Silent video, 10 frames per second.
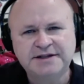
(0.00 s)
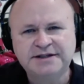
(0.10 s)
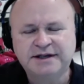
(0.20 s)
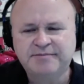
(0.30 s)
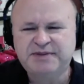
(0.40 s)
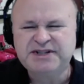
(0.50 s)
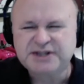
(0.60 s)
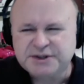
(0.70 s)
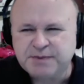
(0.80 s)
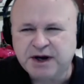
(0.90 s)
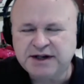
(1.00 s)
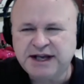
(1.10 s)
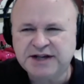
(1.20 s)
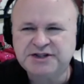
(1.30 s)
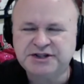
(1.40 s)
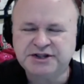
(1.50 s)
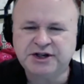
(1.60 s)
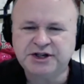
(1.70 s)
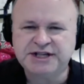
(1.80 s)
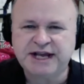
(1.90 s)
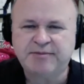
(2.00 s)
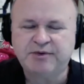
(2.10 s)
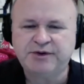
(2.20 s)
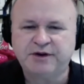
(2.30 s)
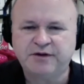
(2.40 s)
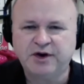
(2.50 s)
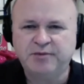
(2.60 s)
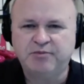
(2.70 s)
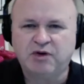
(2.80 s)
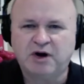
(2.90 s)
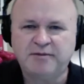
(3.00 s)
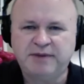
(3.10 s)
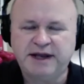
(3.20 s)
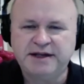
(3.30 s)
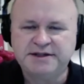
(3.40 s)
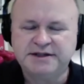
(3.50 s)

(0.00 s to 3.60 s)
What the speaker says: and business podcasts is a good example. They're very broad based.